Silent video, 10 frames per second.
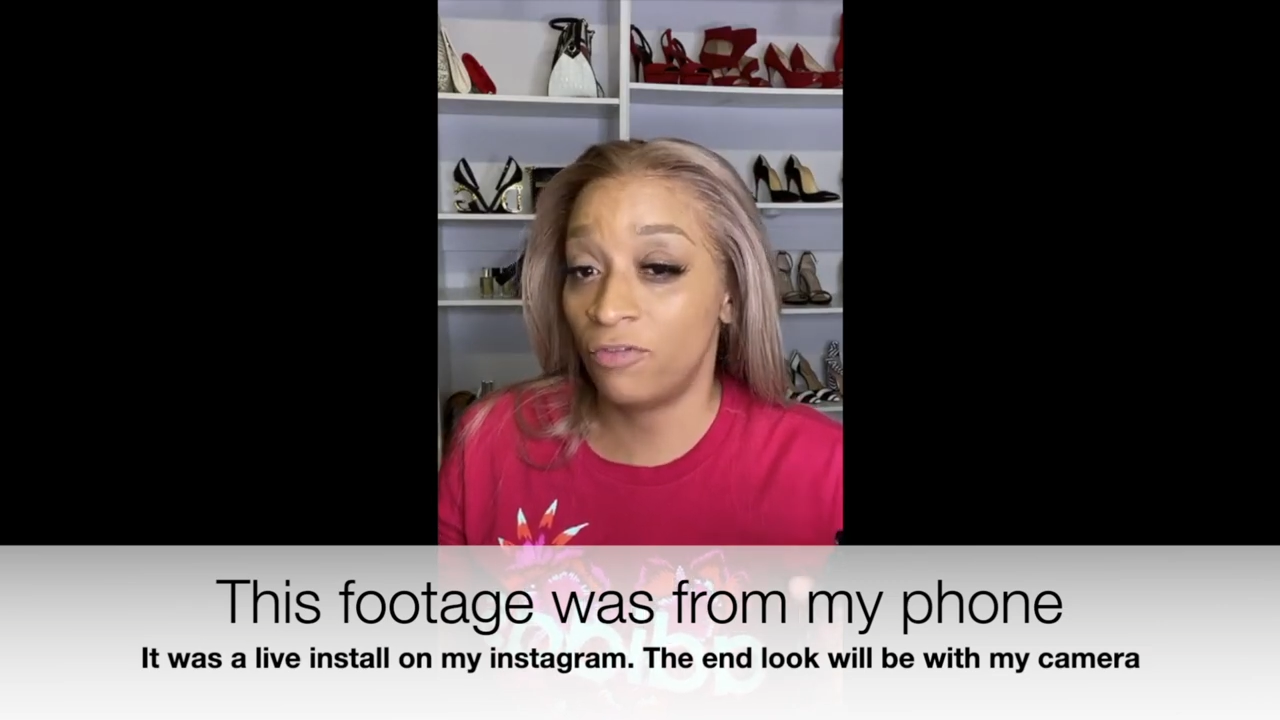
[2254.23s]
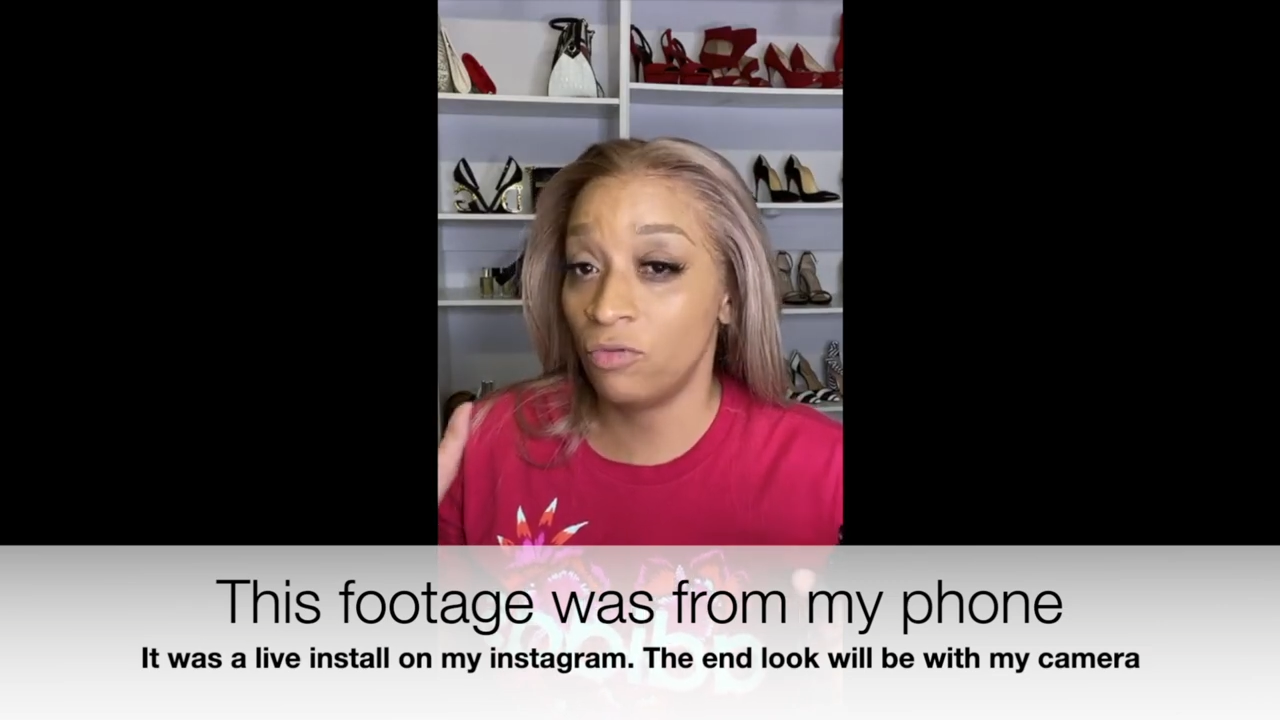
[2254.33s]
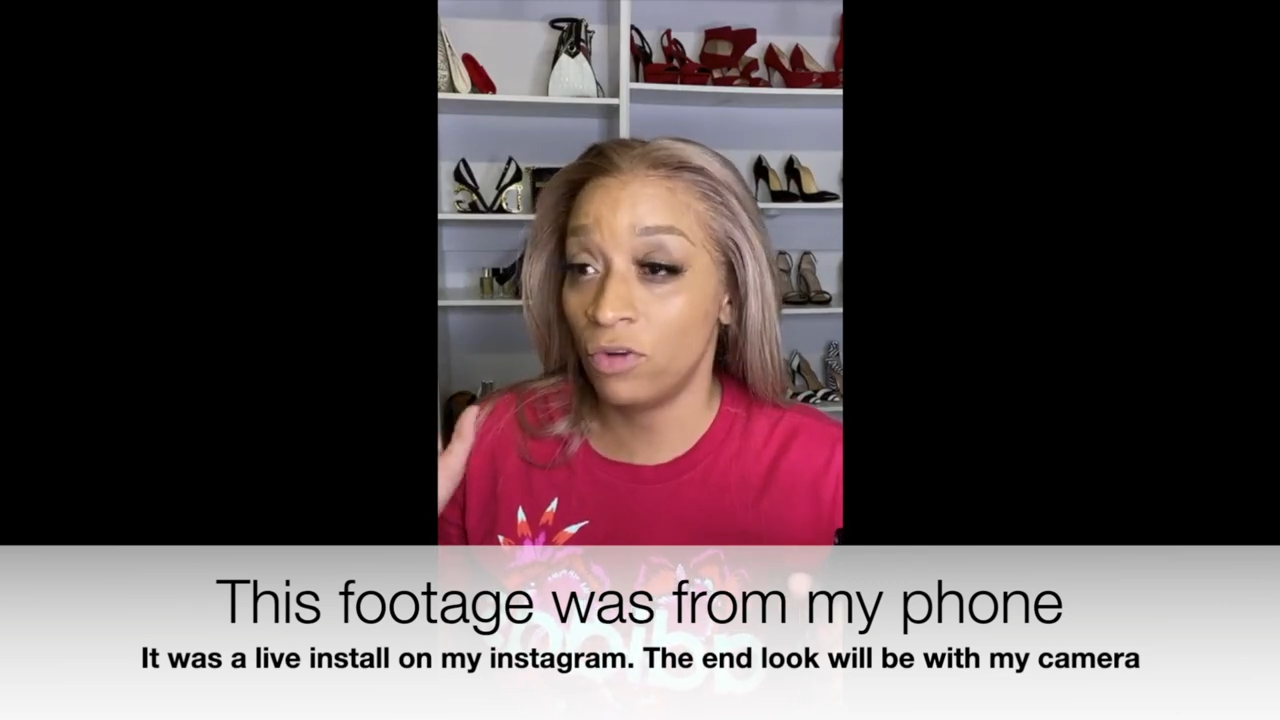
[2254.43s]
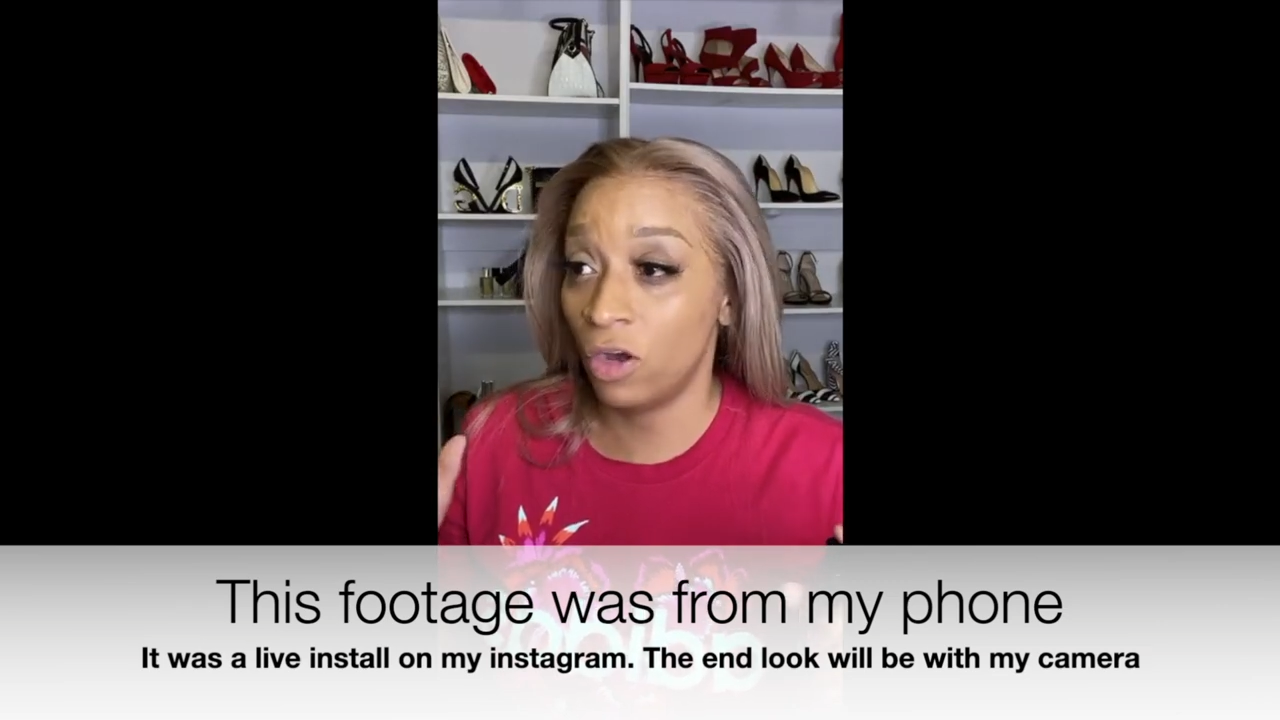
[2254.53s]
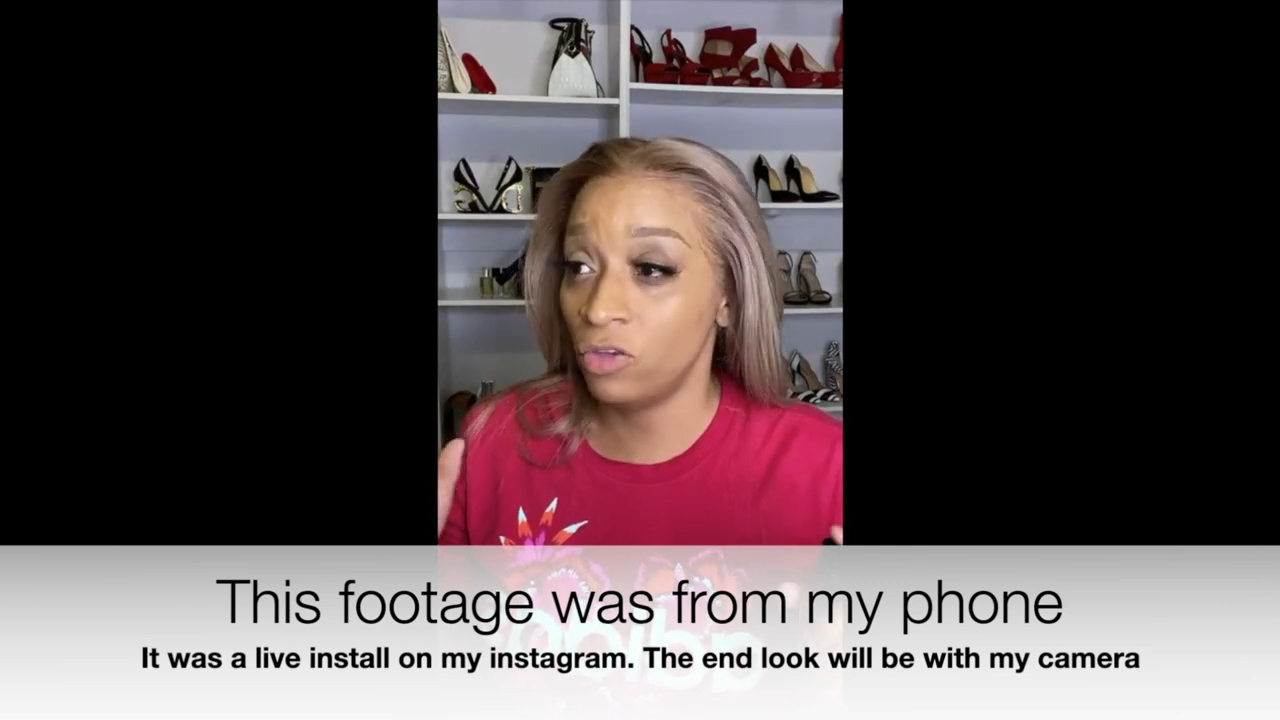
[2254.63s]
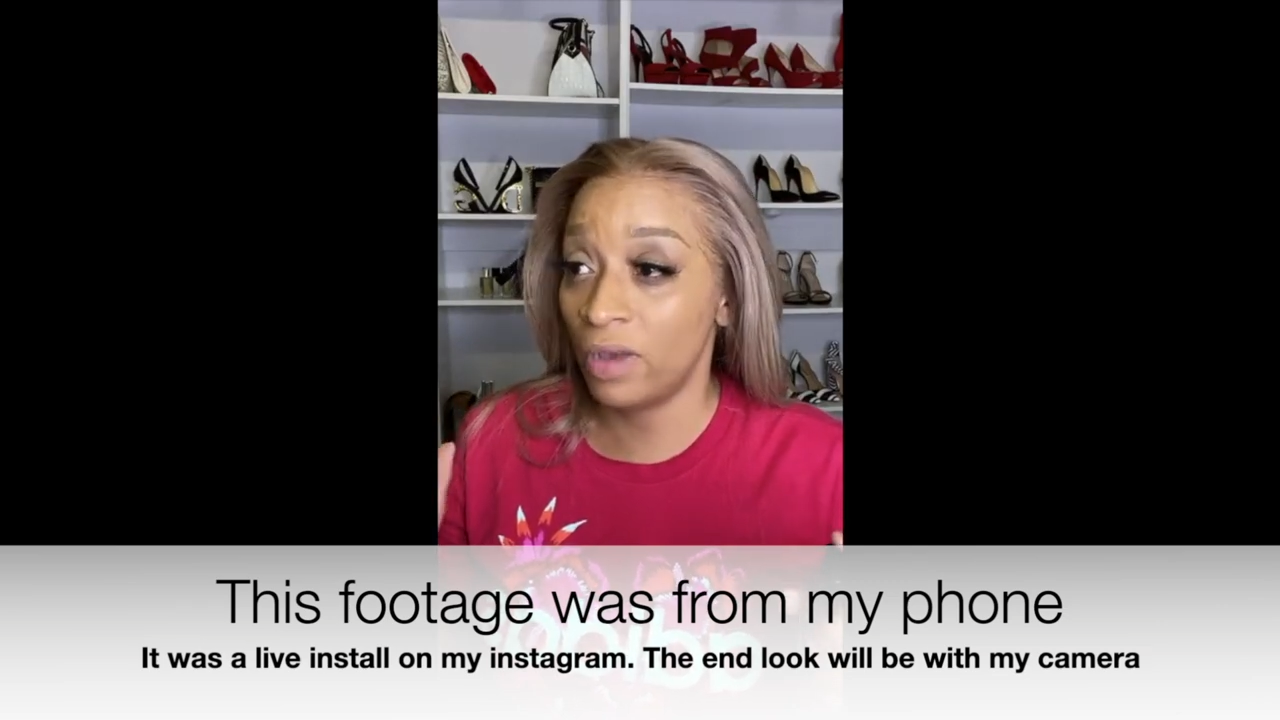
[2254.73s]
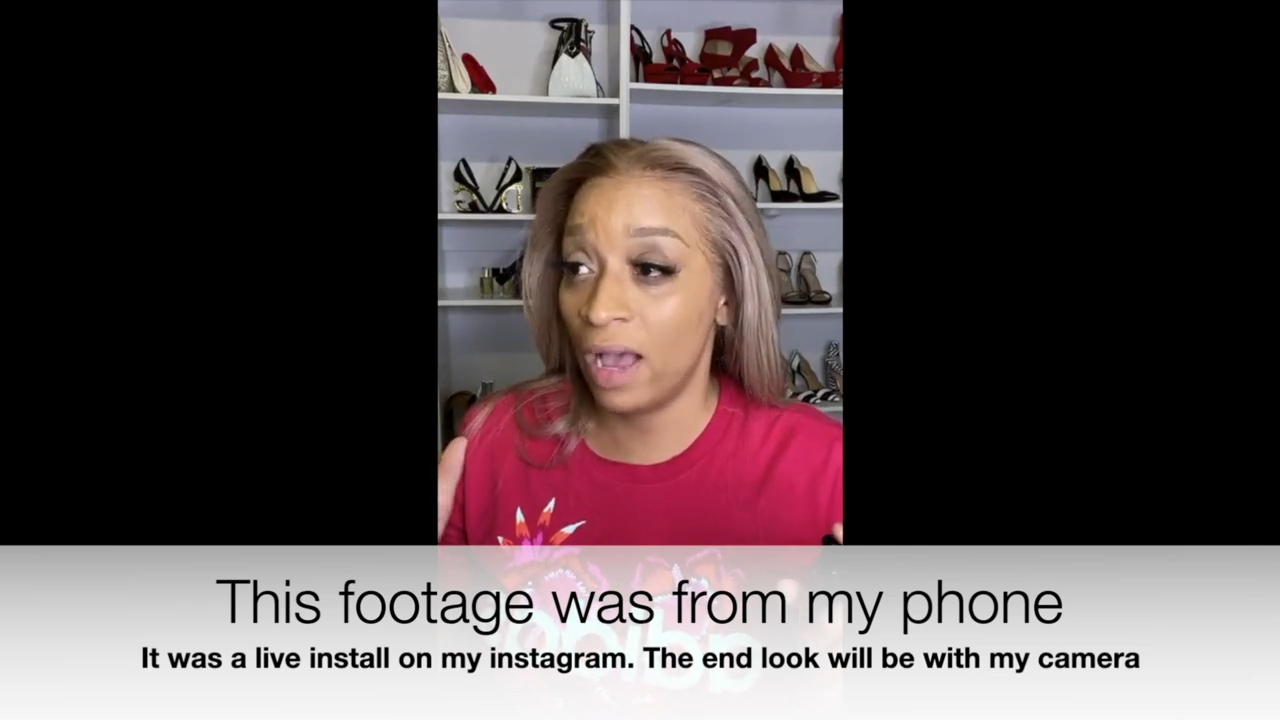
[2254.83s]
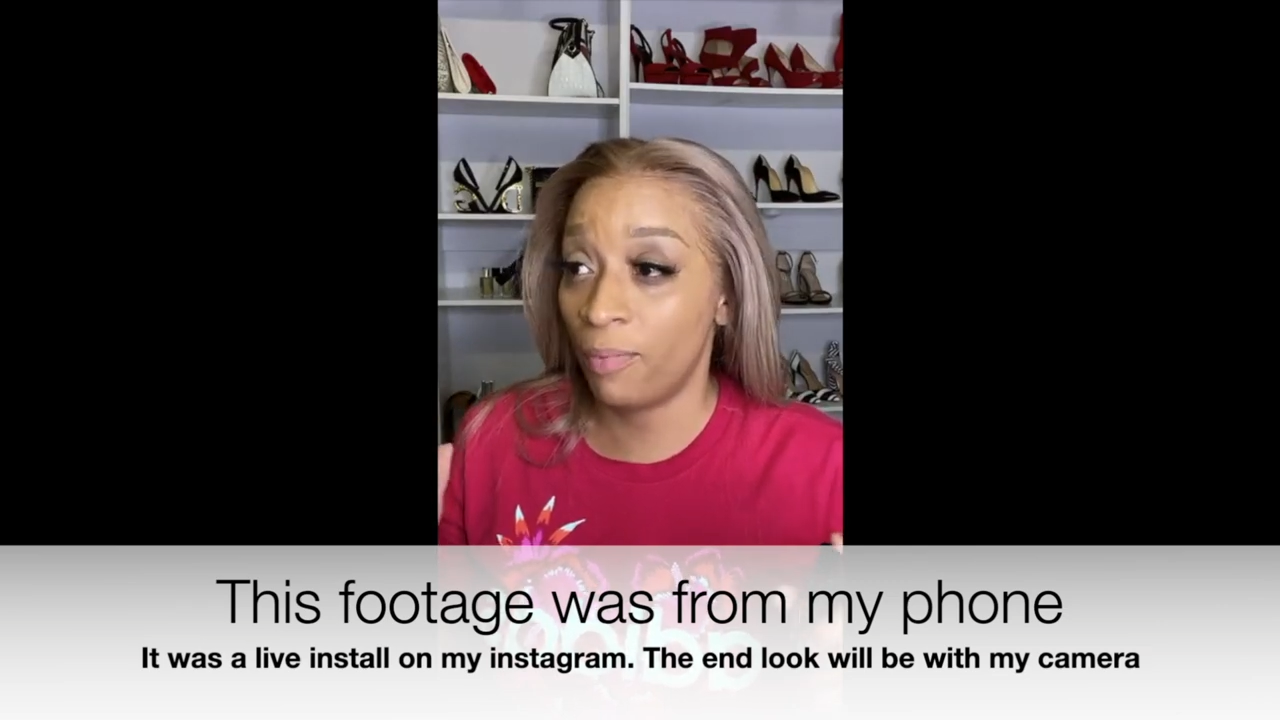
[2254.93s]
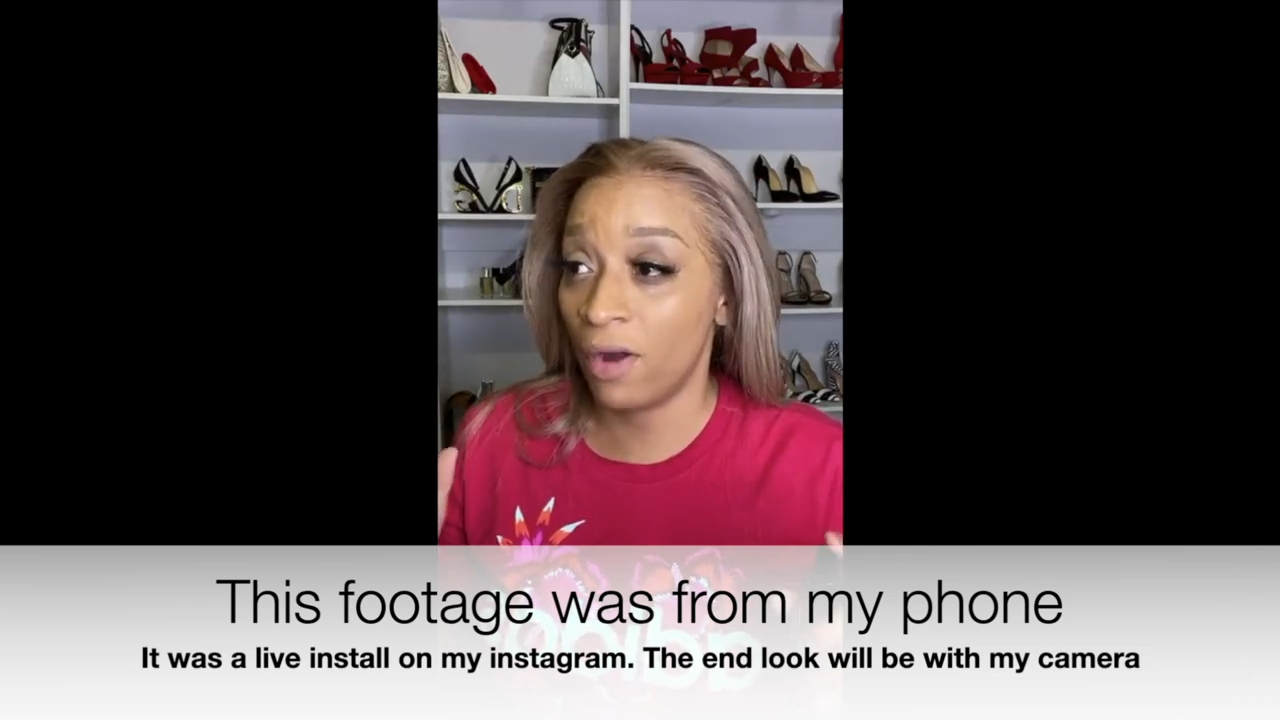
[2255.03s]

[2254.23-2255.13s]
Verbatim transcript: If you know you got